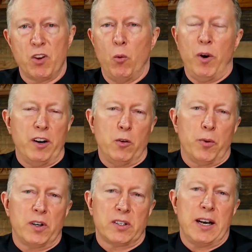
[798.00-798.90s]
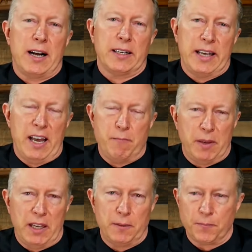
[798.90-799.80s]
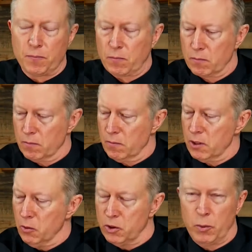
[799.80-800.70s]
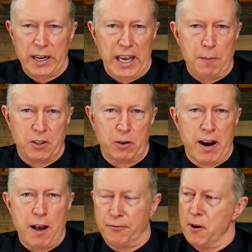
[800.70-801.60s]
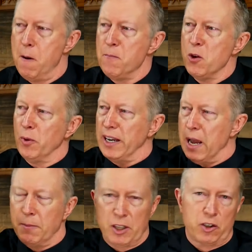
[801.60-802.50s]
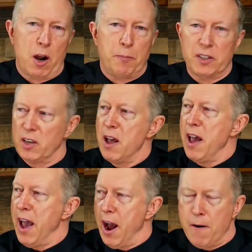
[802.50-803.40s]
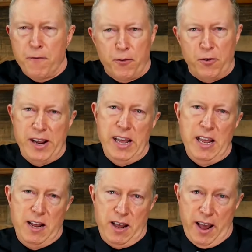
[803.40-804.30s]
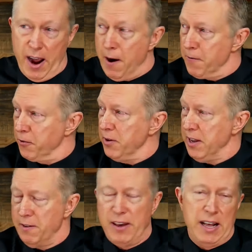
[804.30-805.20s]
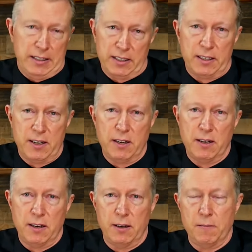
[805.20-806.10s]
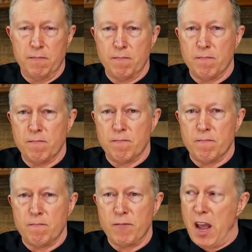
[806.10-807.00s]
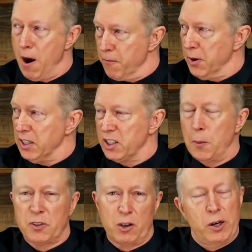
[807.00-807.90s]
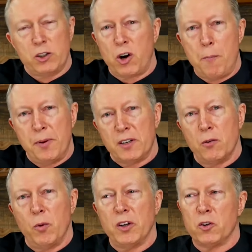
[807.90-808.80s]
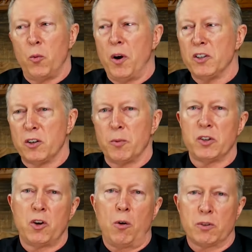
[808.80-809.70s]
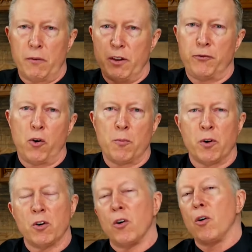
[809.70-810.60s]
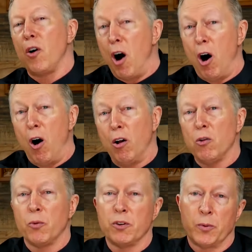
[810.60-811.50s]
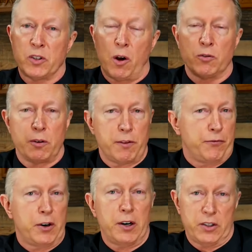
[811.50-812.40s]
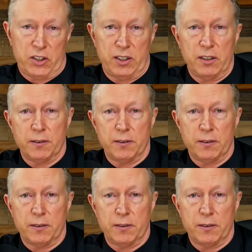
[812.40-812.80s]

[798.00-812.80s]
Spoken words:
One of the words God gave me was when it came to the graph, when it came to the trumpets, every event, every subsequent trumpet was the result of the former, or all were the result of the first.